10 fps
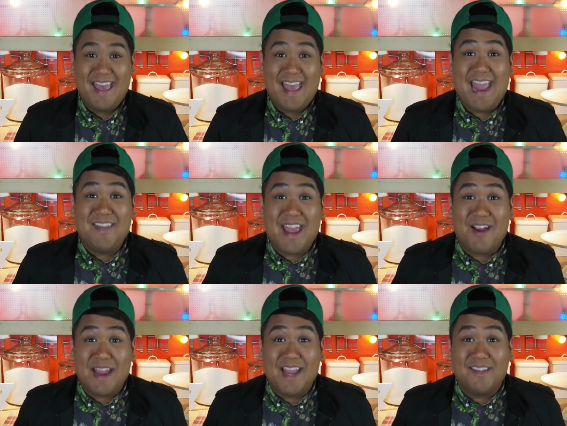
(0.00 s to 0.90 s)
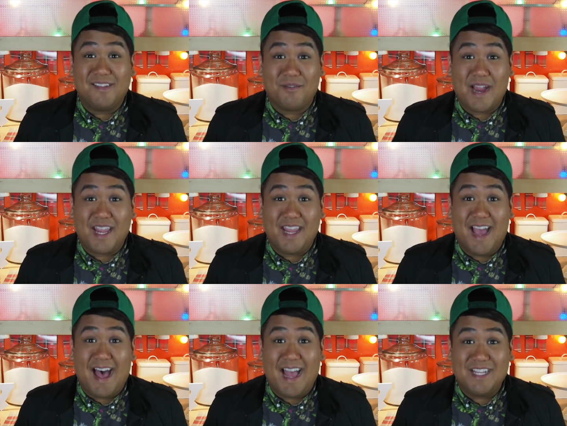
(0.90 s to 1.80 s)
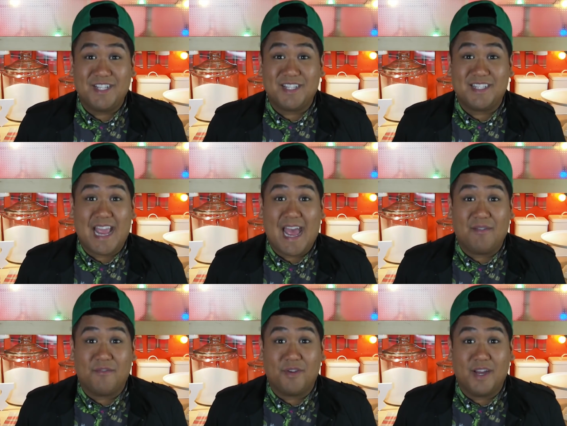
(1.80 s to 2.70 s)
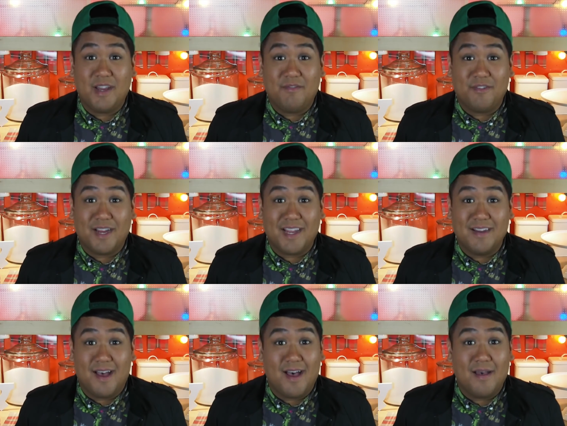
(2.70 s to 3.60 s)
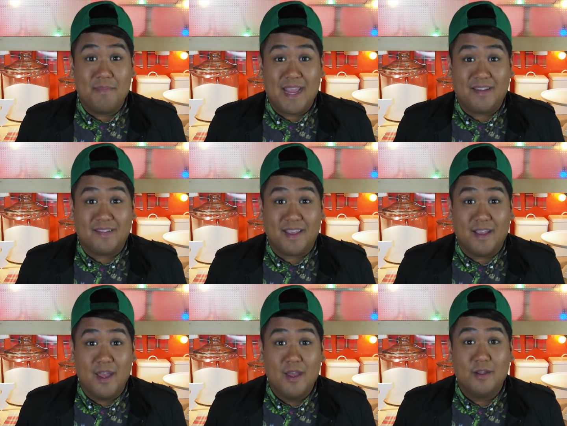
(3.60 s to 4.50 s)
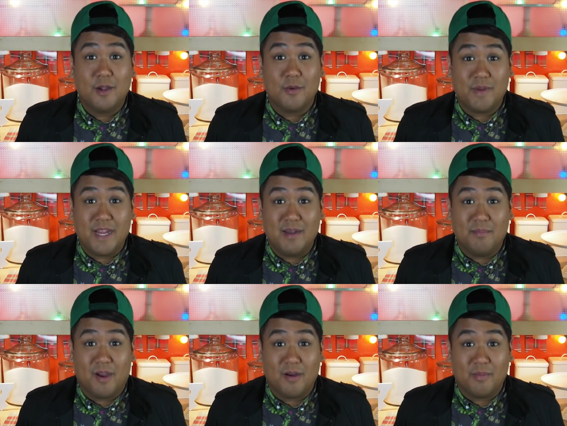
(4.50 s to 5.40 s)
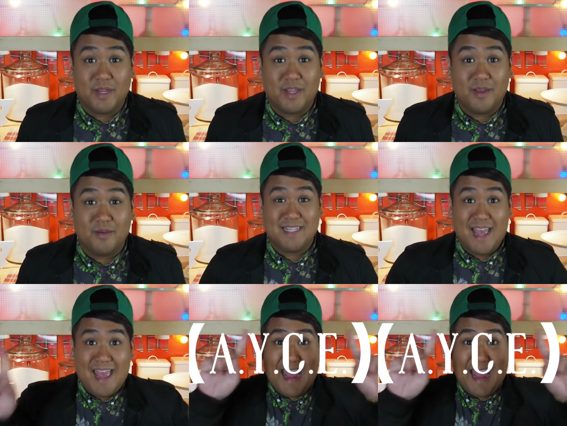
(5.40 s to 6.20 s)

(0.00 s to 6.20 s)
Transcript: Hey there, it's Greggy. I just had frickety frickin' amazing Korean barbecue.